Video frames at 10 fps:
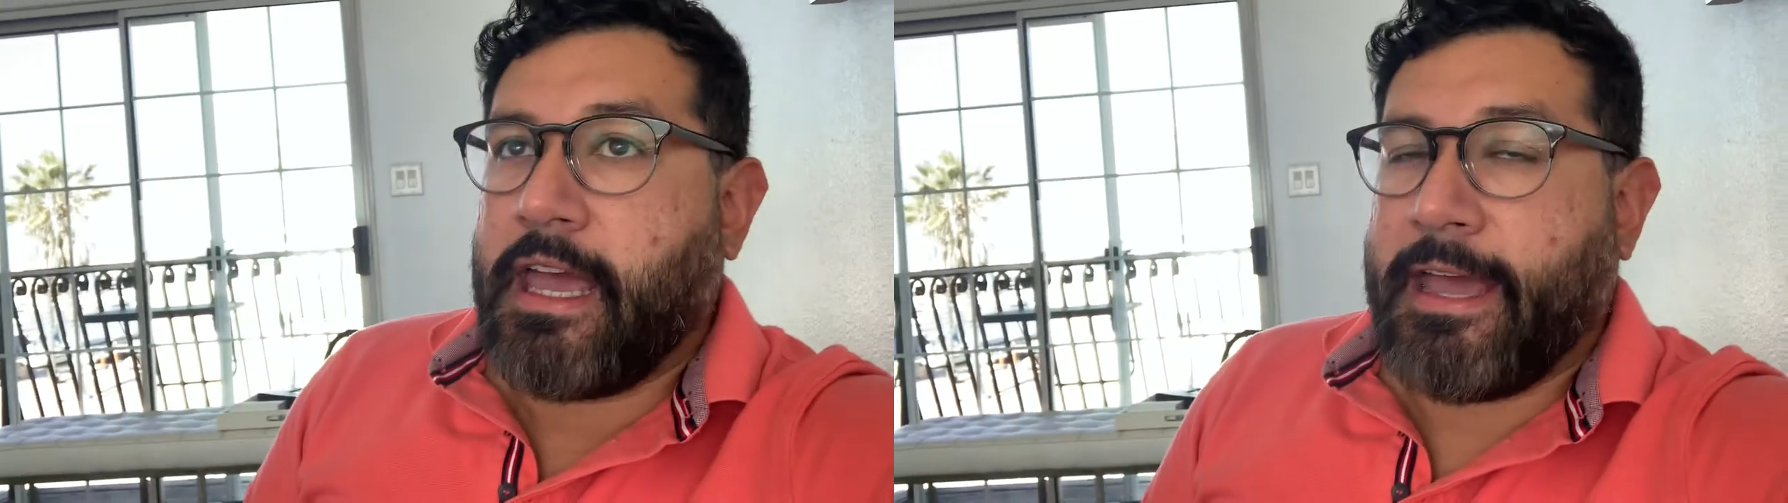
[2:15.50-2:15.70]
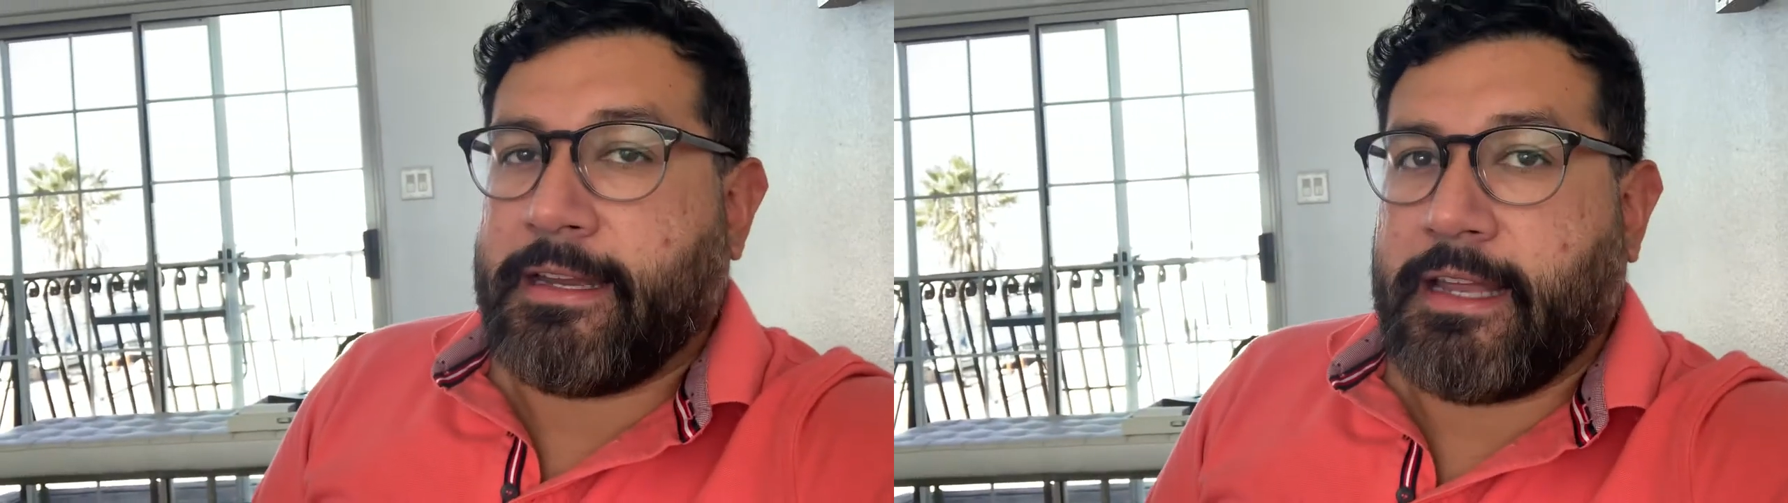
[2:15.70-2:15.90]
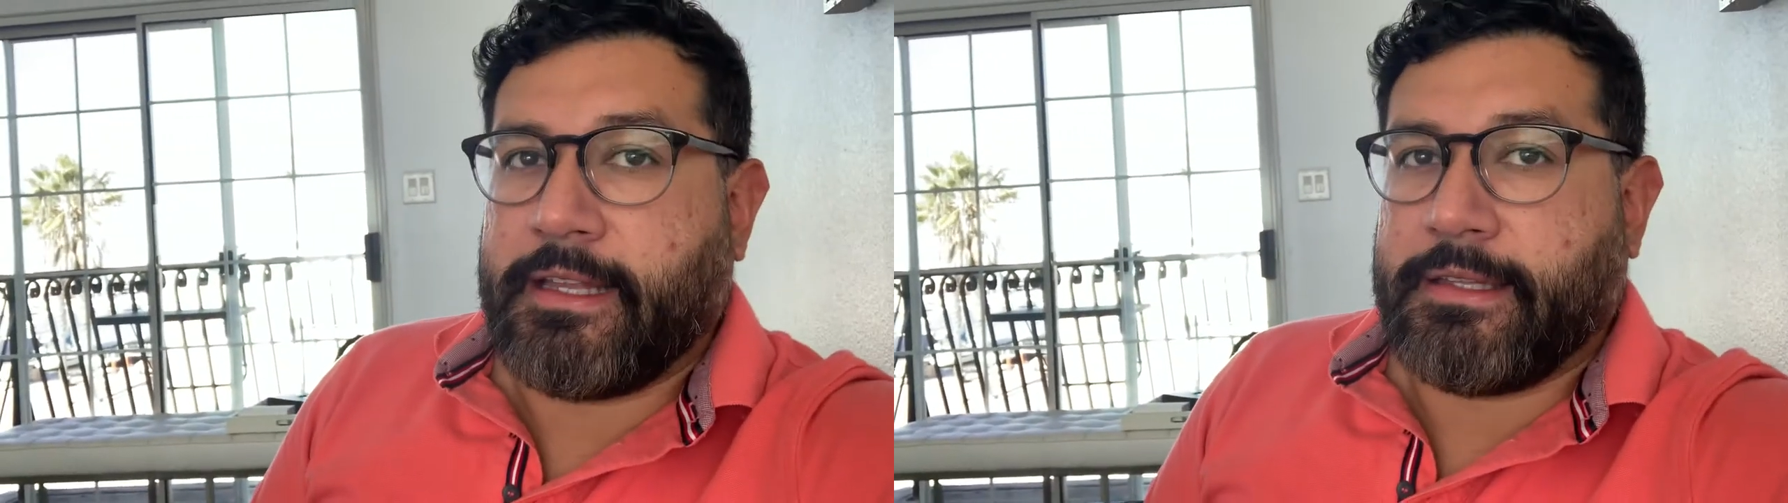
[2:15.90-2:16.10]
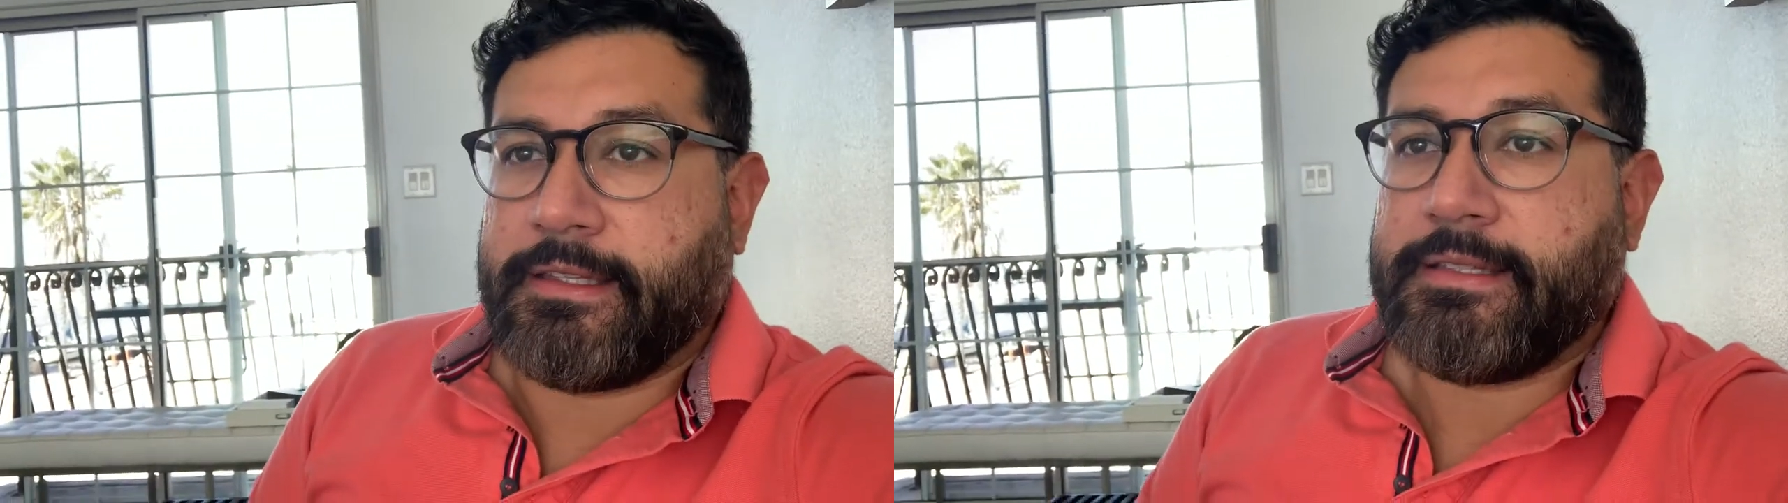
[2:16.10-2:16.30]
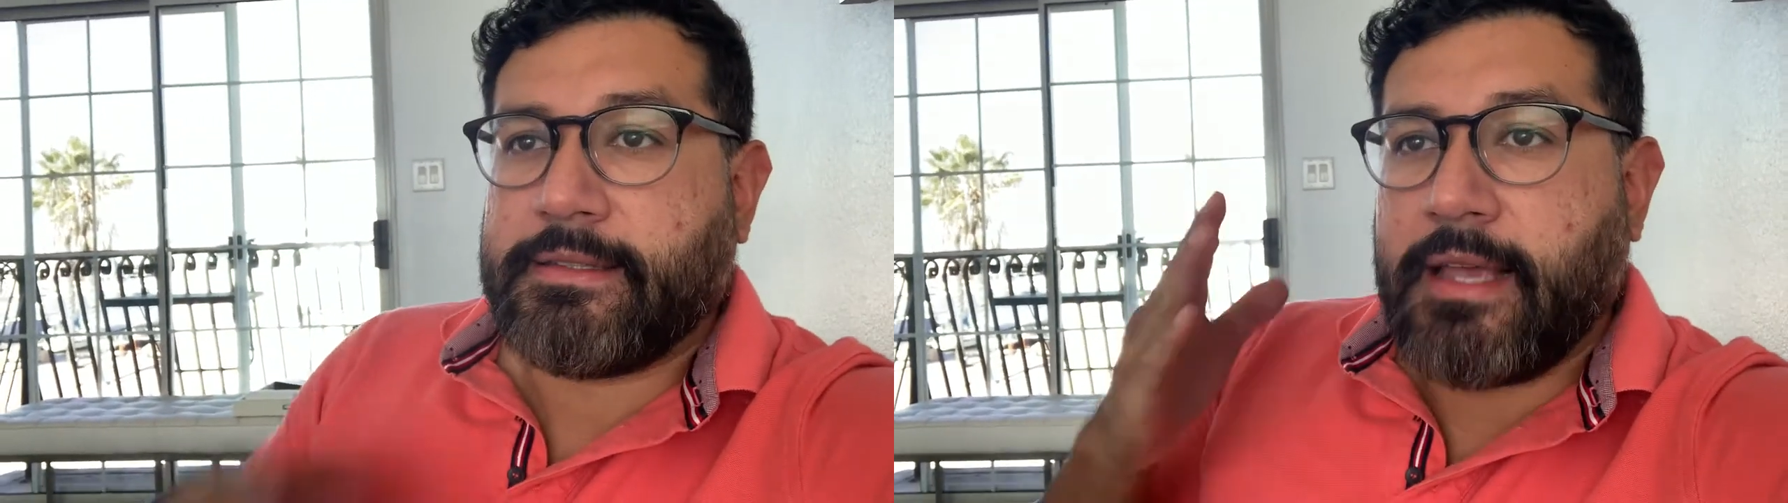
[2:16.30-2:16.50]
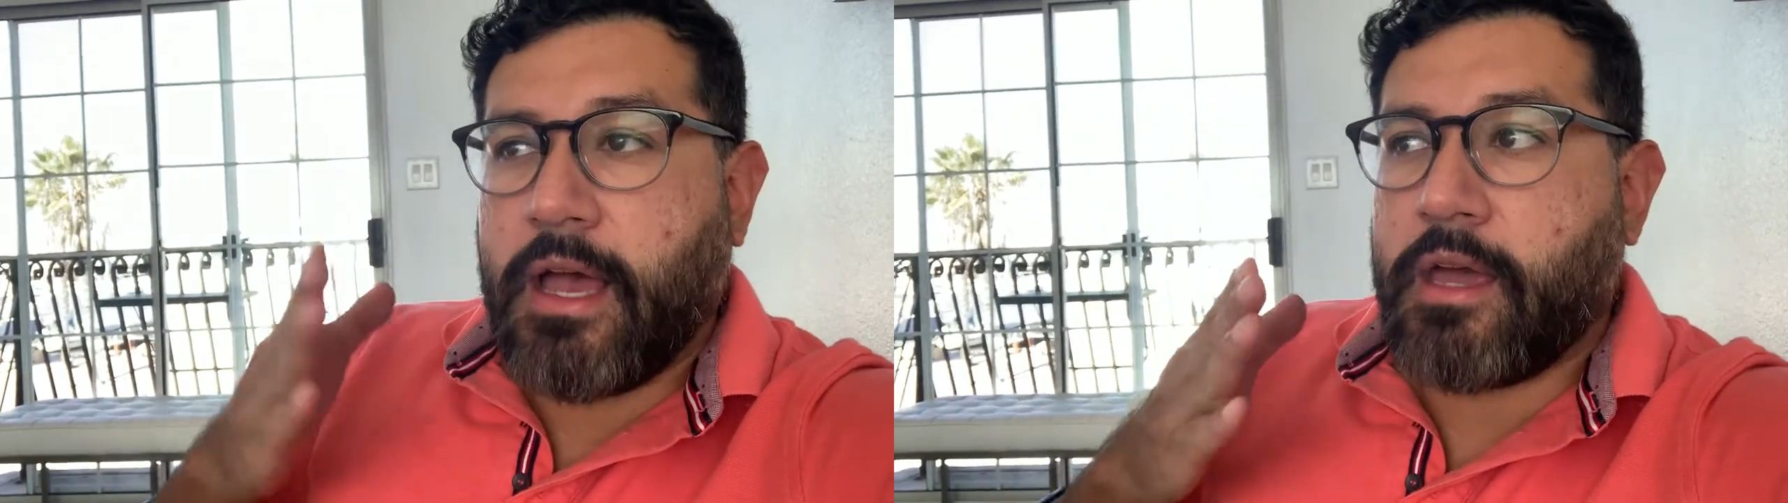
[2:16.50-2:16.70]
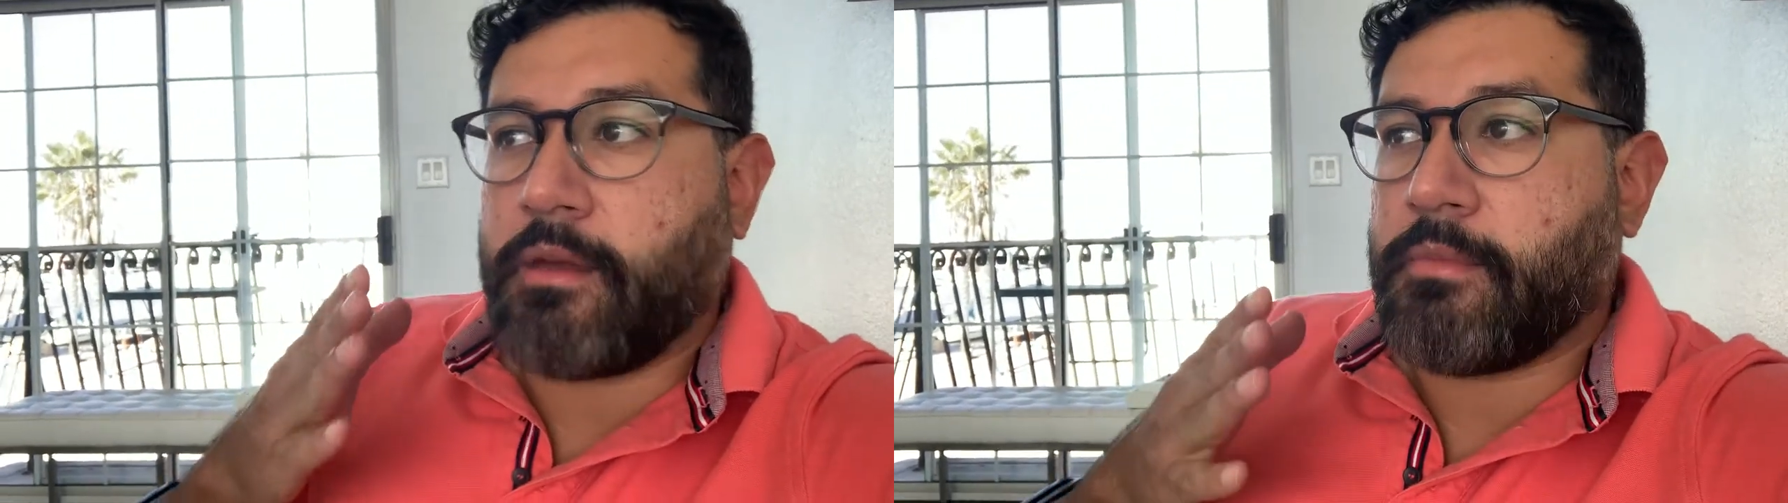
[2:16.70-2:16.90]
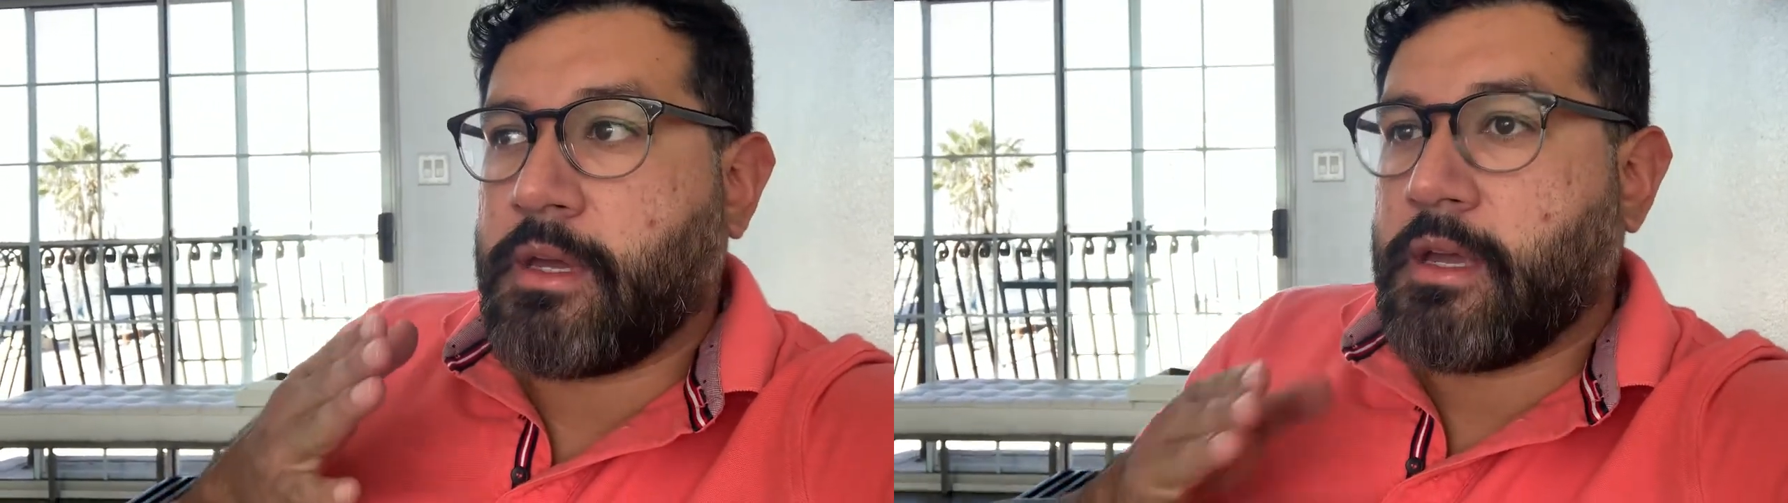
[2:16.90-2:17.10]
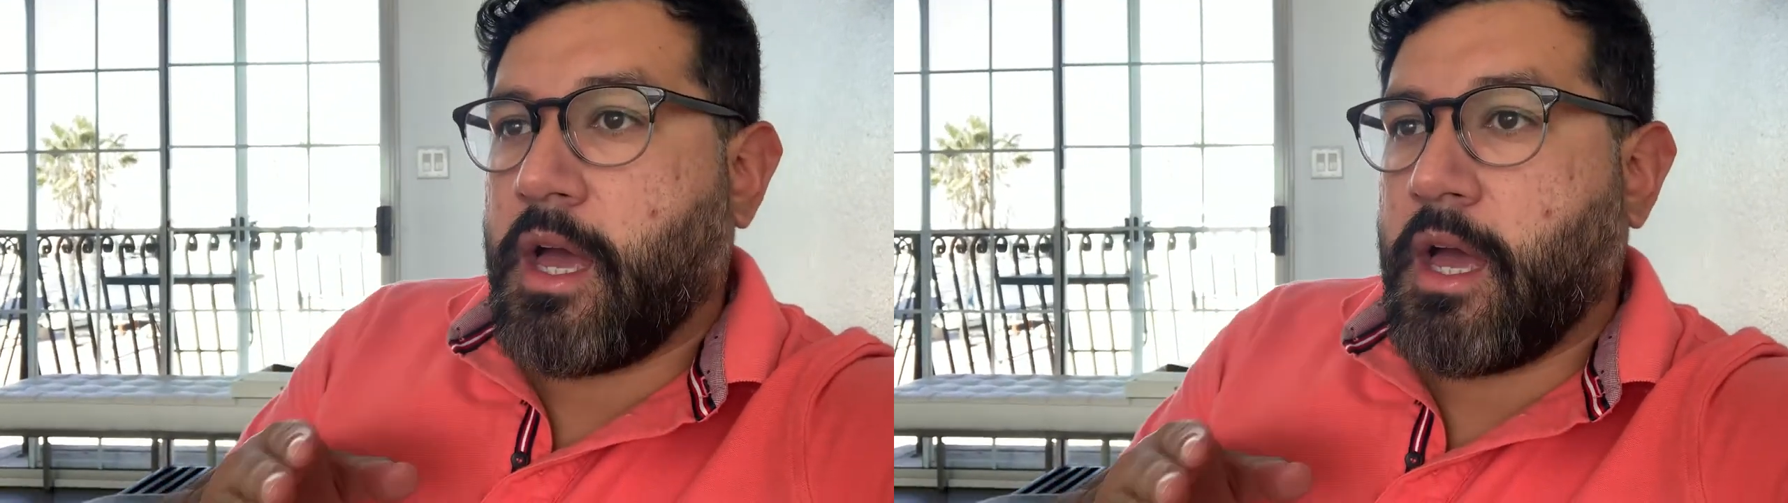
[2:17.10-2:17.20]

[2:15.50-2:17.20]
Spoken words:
And this time